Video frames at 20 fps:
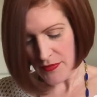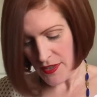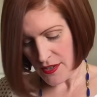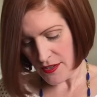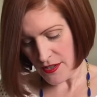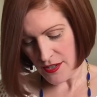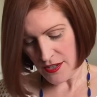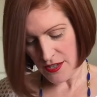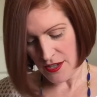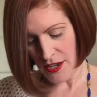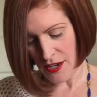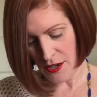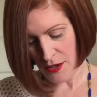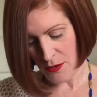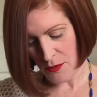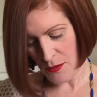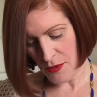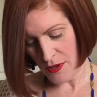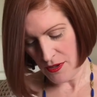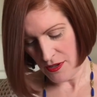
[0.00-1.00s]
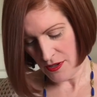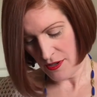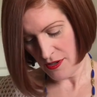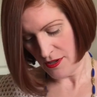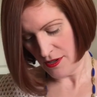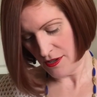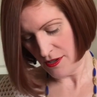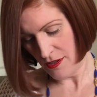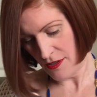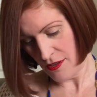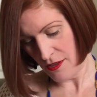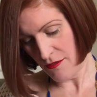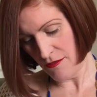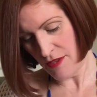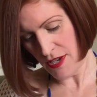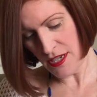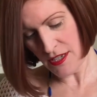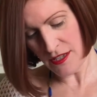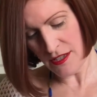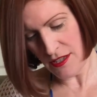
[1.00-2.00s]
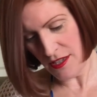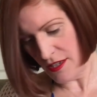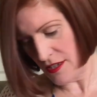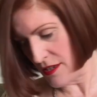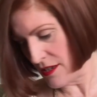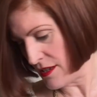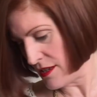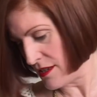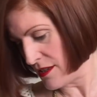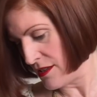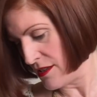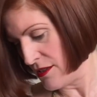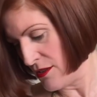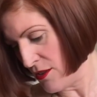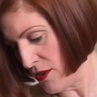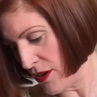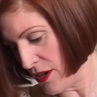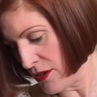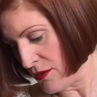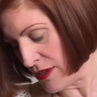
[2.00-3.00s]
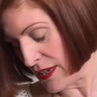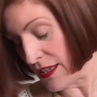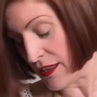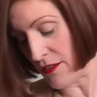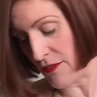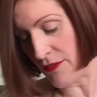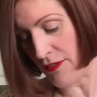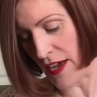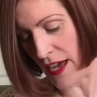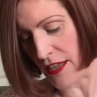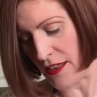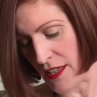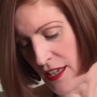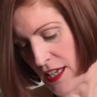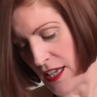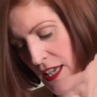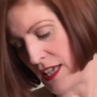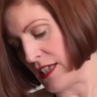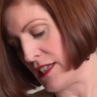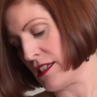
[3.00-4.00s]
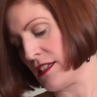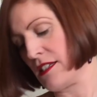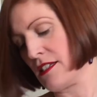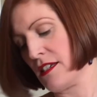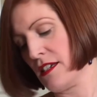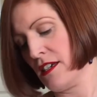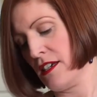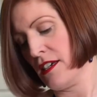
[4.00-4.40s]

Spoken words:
So the reason this is not only the fact that it's